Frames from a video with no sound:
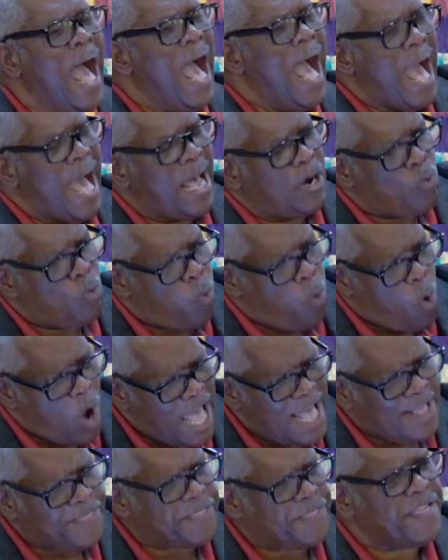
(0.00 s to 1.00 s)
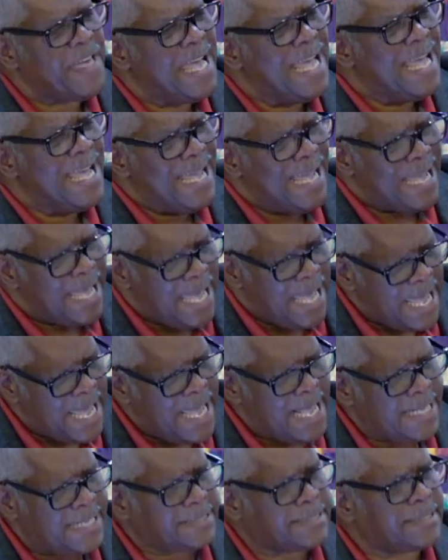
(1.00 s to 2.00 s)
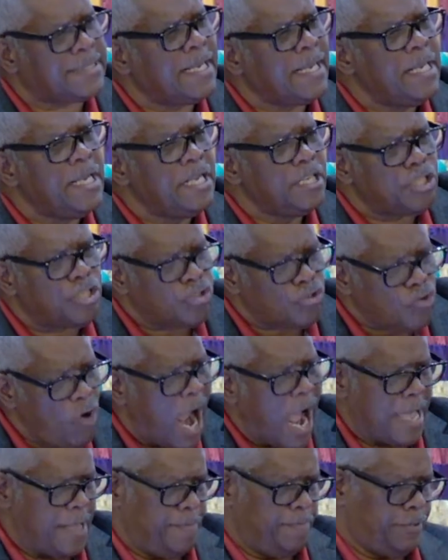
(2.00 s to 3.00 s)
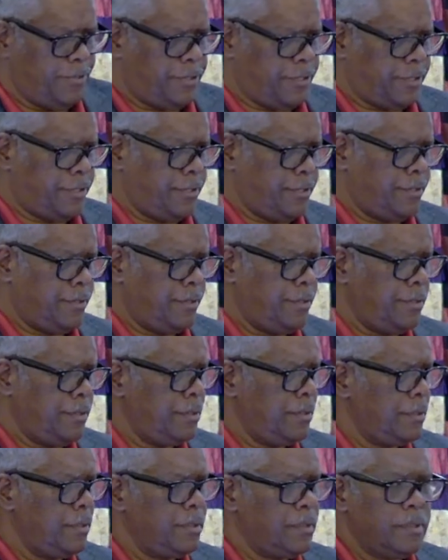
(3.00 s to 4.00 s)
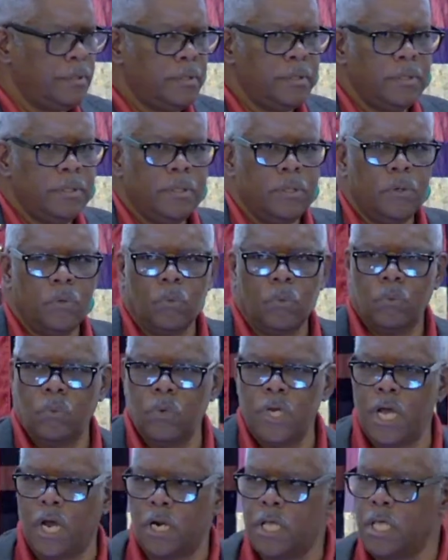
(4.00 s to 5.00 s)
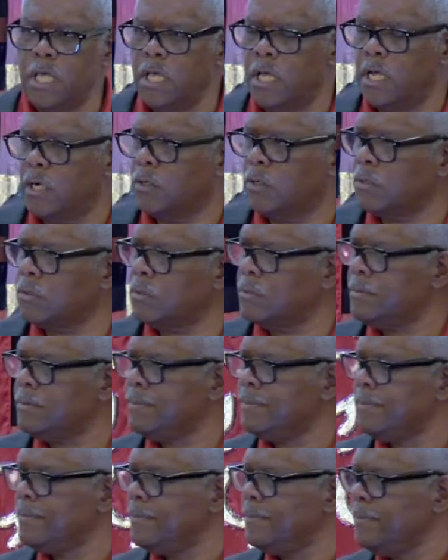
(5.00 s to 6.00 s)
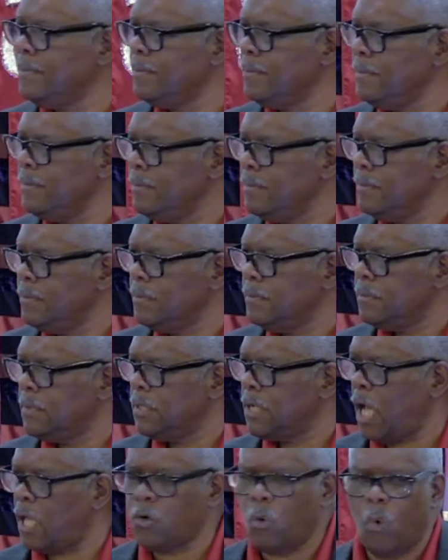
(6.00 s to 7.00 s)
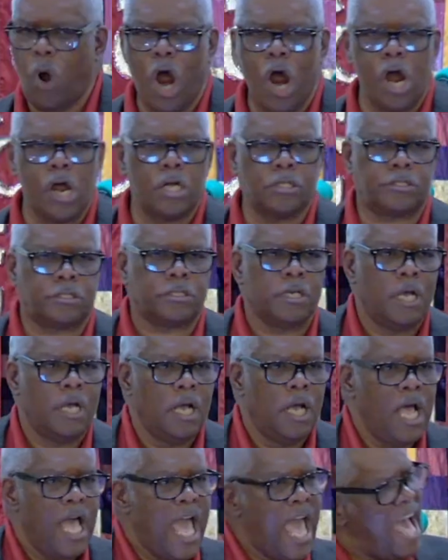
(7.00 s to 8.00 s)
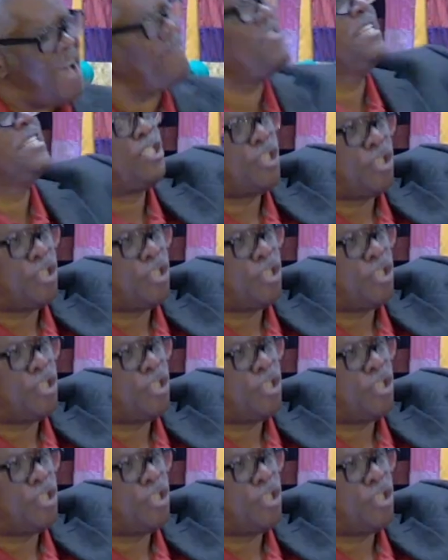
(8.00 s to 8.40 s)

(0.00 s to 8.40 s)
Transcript: and with his stripes we are healed. In other words, heaven's